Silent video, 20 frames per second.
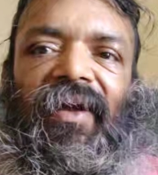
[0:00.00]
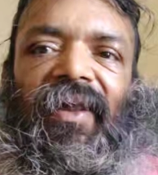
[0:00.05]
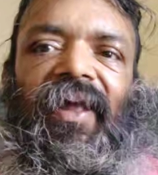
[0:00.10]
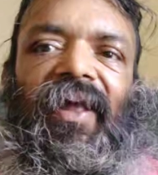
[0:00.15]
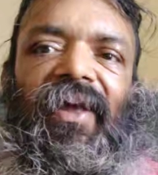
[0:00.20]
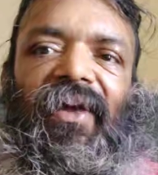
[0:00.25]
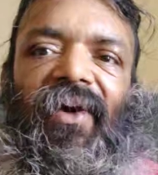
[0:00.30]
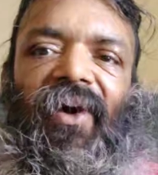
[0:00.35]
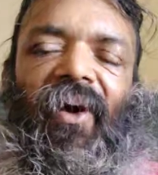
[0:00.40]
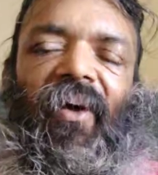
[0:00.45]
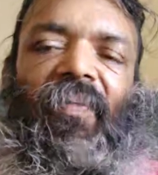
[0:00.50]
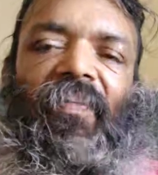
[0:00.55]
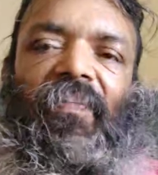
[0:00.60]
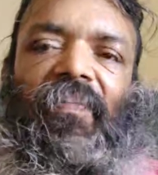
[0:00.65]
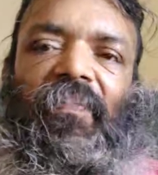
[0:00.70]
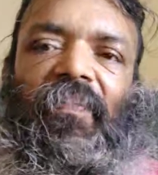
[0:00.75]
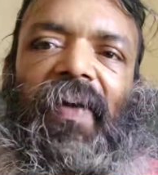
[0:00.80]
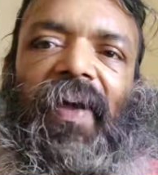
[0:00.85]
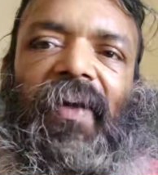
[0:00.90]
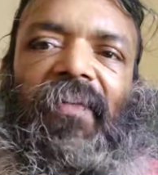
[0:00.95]
D of
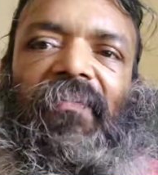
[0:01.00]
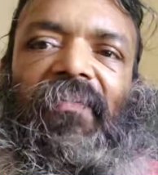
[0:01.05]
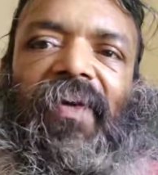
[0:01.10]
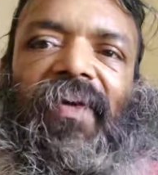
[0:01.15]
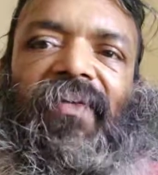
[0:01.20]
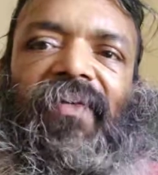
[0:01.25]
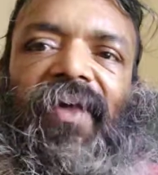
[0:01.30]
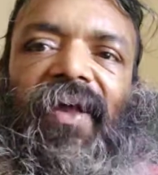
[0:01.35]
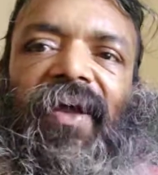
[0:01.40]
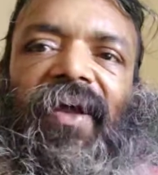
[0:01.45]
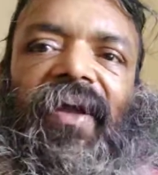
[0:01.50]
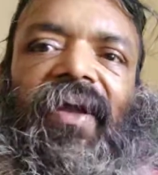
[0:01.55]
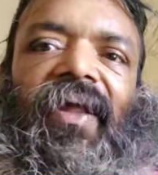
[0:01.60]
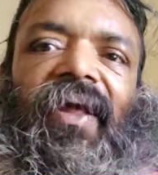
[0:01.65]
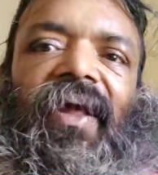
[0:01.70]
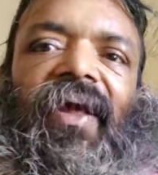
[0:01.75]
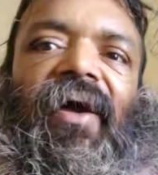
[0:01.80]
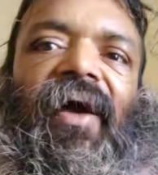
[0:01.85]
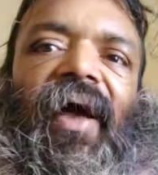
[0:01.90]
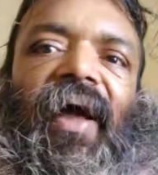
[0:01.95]
p means
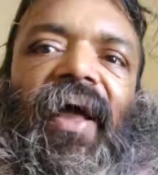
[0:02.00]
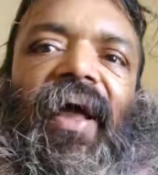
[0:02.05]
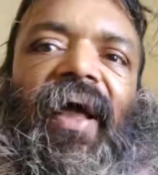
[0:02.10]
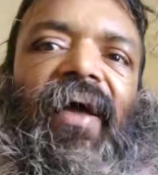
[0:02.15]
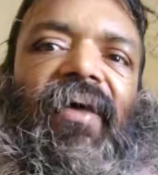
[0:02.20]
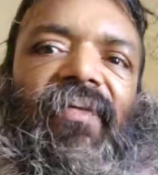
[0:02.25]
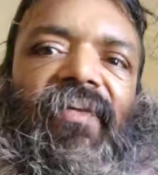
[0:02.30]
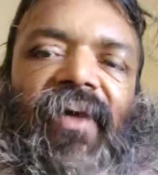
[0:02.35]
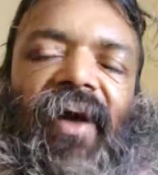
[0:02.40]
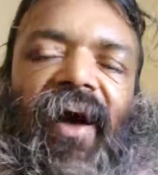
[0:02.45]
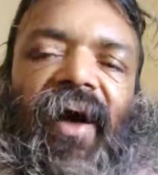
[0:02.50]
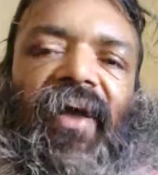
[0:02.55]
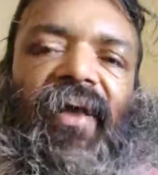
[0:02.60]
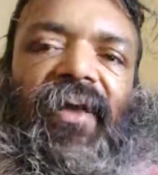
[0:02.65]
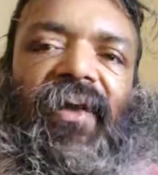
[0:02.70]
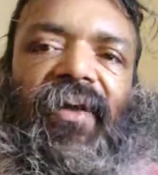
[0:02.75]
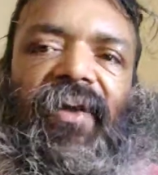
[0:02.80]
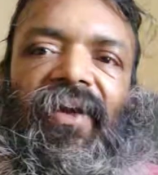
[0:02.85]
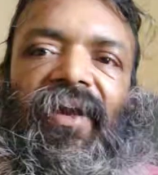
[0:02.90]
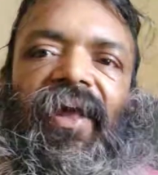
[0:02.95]

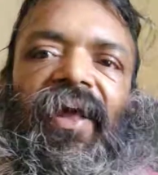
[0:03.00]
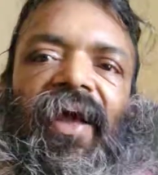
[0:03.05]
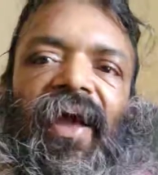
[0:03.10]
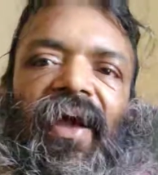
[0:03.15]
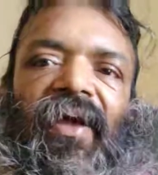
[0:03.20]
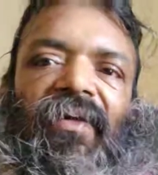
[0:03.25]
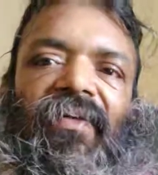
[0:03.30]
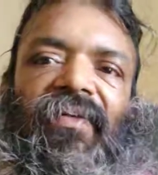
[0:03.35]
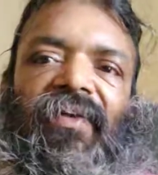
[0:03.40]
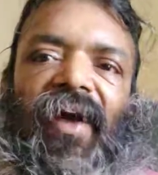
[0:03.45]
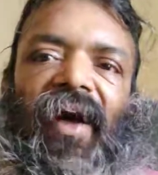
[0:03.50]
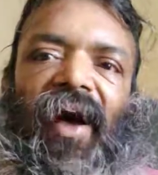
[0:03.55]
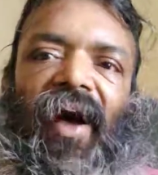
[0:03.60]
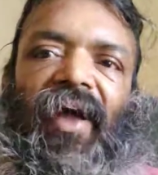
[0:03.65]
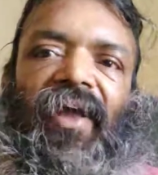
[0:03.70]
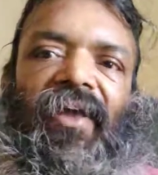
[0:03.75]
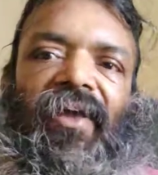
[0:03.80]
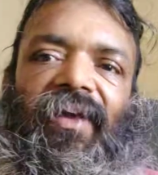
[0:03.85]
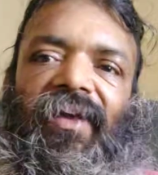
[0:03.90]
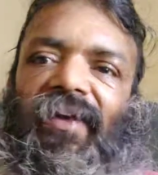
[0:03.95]

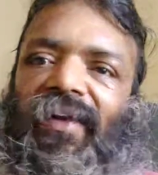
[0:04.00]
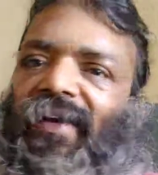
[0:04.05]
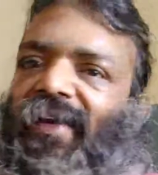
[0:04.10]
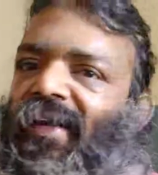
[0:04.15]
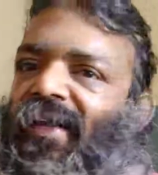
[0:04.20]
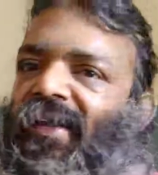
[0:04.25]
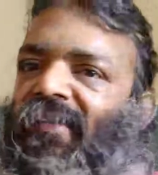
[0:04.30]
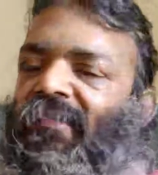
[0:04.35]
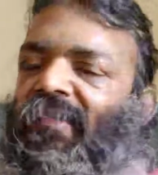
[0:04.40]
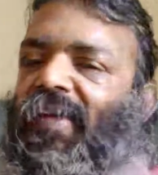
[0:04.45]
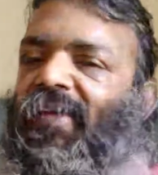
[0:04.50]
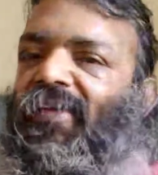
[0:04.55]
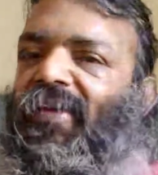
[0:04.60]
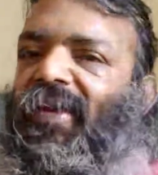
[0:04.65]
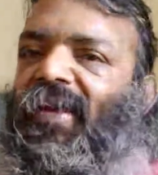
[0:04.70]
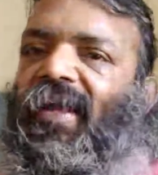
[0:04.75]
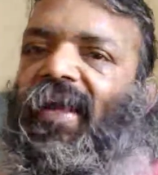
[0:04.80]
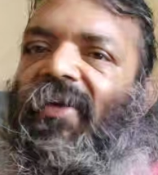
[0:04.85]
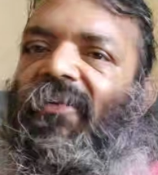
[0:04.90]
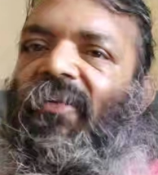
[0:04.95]
dxi plus
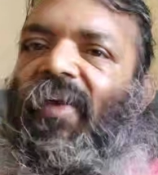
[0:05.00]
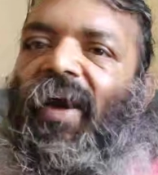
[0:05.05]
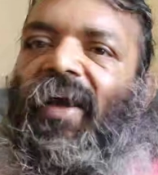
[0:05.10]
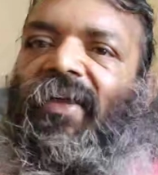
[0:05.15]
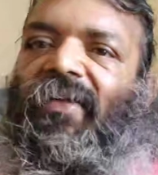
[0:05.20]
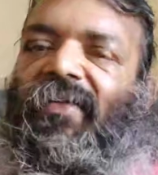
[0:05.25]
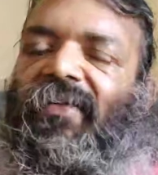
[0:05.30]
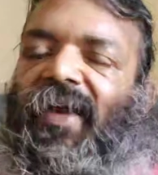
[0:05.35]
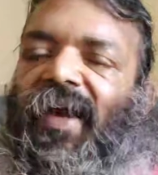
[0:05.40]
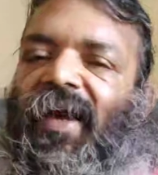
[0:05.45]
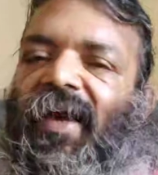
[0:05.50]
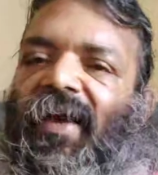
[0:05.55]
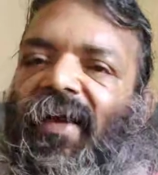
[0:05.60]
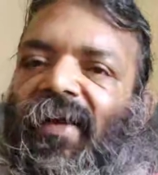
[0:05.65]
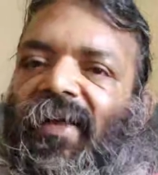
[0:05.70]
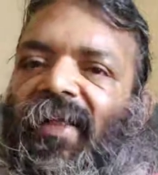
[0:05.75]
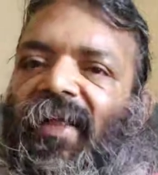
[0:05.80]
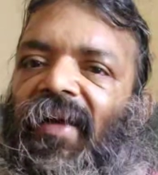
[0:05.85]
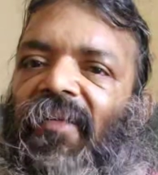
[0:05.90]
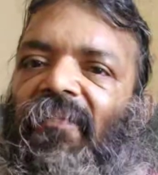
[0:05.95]
dyj
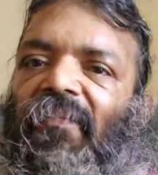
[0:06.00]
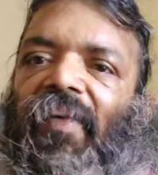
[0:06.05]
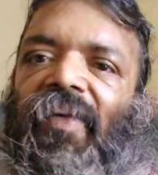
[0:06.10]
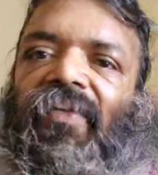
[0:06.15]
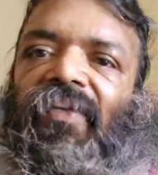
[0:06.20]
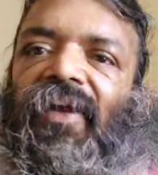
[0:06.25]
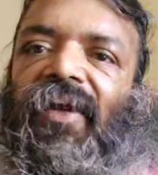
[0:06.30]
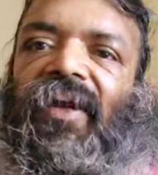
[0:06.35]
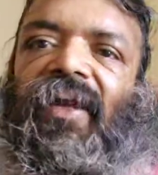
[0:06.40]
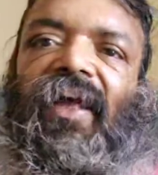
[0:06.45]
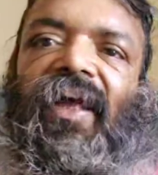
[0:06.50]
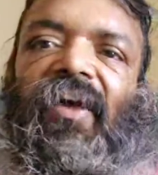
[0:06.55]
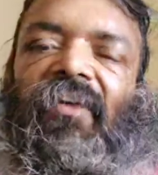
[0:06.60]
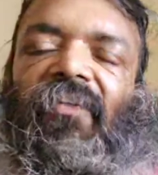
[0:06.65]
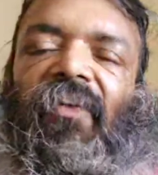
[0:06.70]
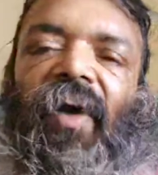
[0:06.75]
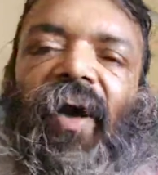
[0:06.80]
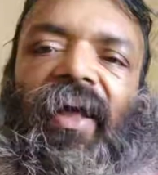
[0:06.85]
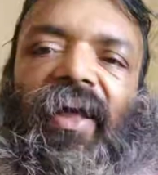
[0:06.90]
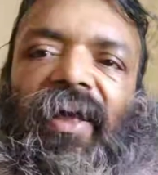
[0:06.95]
plus
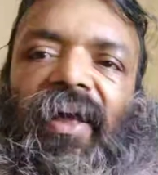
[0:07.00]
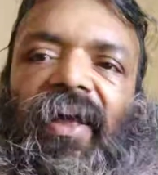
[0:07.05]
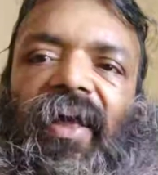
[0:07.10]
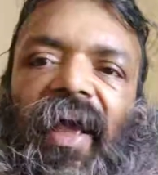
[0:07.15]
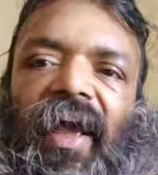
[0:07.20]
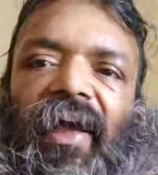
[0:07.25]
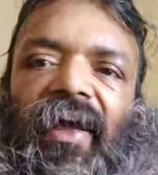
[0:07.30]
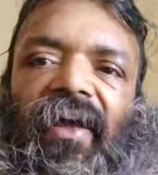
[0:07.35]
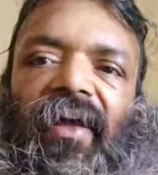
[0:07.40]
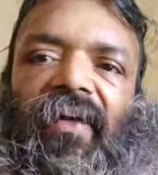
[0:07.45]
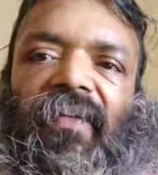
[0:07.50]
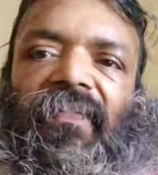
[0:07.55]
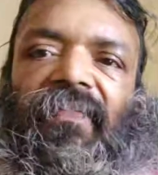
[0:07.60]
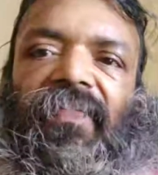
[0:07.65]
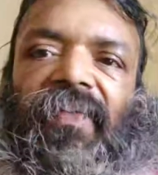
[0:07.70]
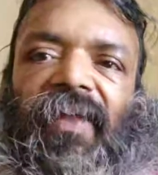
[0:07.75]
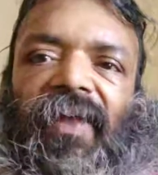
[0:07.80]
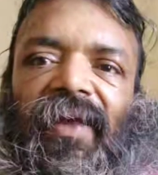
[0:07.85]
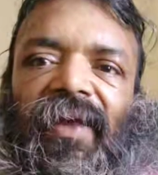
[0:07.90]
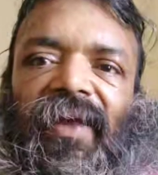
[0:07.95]
dyk
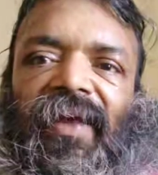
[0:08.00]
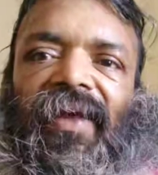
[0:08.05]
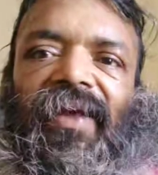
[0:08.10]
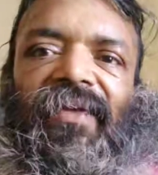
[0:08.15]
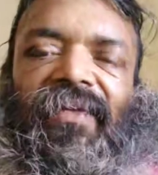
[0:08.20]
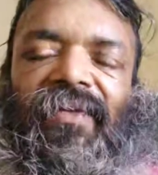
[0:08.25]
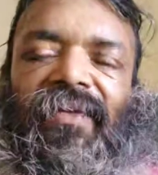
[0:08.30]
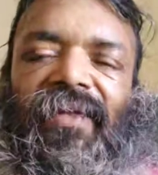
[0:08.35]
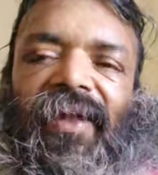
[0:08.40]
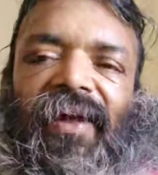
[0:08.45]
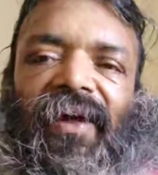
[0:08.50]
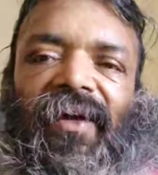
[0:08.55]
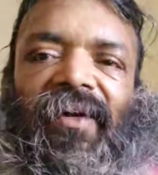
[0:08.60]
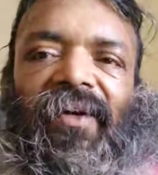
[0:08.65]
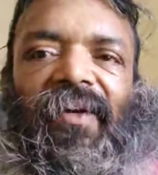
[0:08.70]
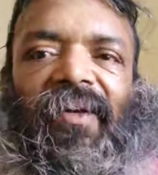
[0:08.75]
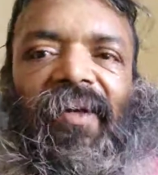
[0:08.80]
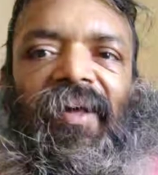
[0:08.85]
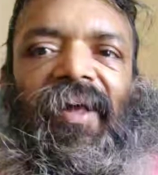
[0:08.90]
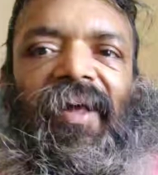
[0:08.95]
is
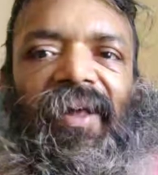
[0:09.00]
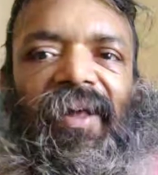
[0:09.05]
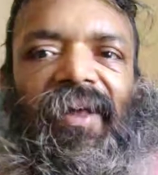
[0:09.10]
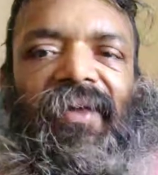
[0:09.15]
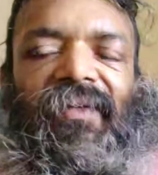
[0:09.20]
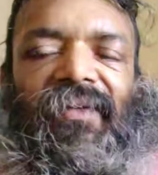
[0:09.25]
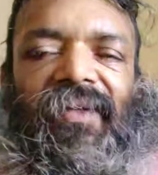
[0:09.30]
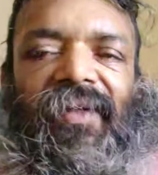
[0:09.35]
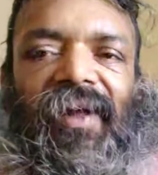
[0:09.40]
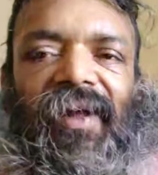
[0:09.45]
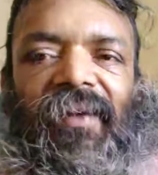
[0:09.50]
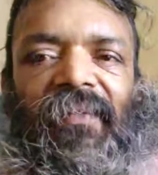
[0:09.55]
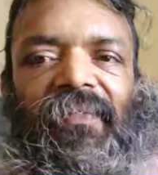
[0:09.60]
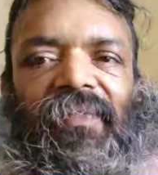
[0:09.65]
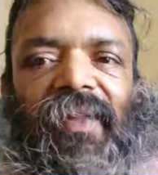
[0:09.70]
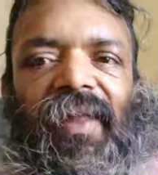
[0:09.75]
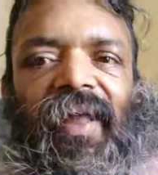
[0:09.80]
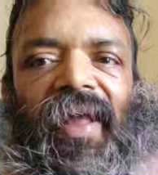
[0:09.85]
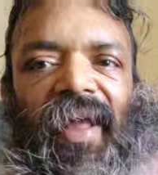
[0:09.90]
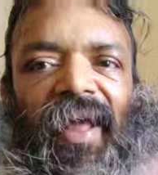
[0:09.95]
the
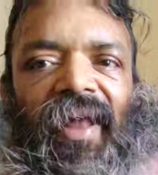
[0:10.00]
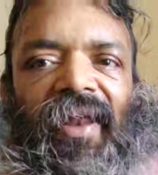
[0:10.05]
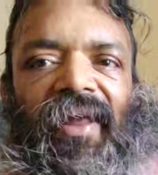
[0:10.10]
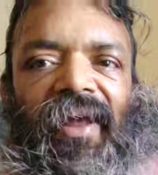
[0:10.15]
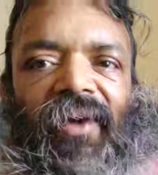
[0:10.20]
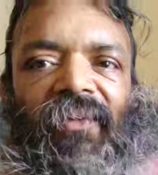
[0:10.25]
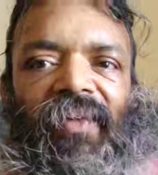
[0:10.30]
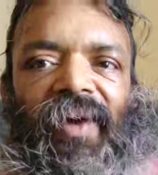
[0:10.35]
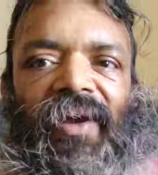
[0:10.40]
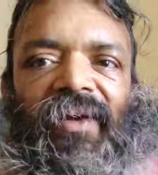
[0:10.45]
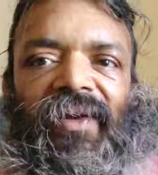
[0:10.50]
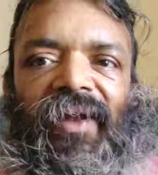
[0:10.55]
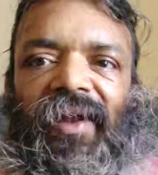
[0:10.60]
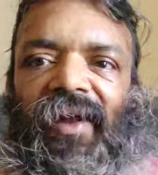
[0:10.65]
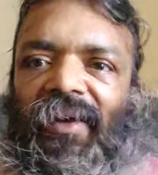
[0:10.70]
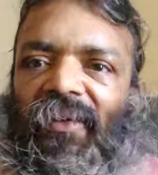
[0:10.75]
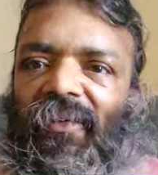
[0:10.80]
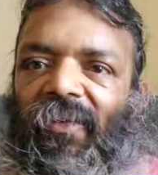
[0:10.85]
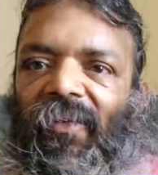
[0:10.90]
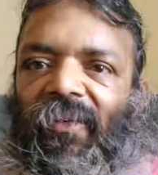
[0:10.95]
area vector.
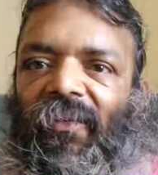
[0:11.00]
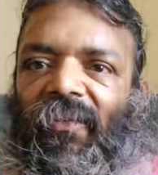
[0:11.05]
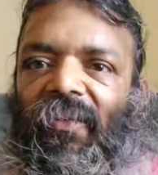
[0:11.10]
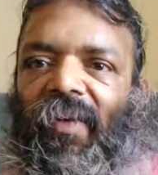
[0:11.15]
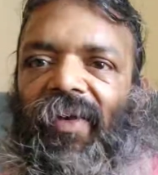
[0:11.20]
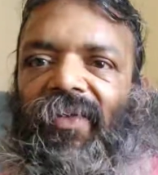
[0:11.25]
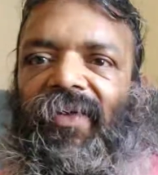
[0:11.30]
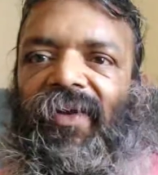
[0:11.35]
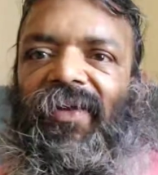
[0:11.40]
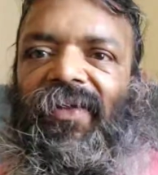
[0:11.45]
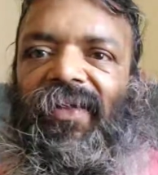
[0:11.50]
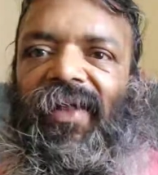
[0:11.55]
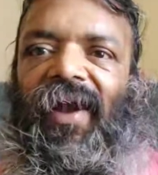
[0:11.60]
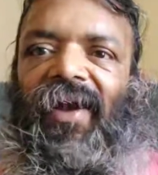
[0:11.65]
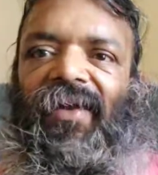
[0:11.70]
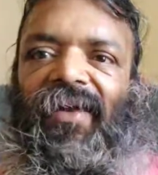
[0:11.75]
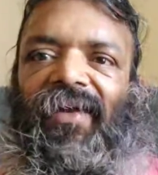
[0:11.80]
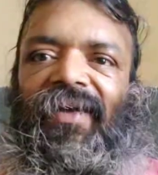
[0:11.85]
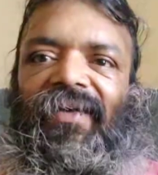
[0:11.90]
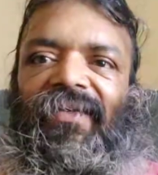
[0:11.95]
Was it
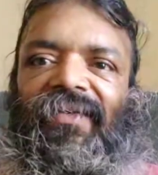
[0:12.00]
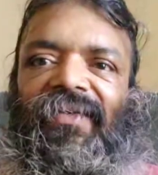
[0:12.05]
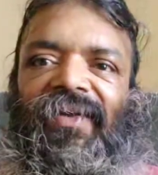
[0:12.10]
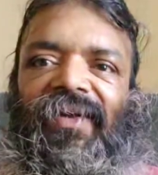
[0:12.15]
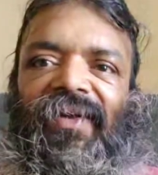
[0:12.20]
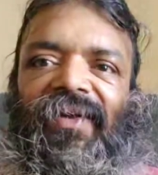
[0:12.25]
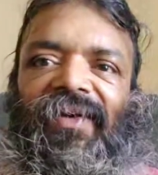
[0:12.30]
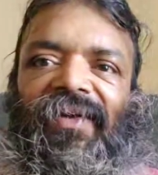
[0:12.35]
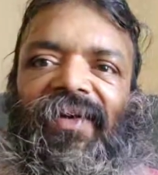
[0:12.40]
that is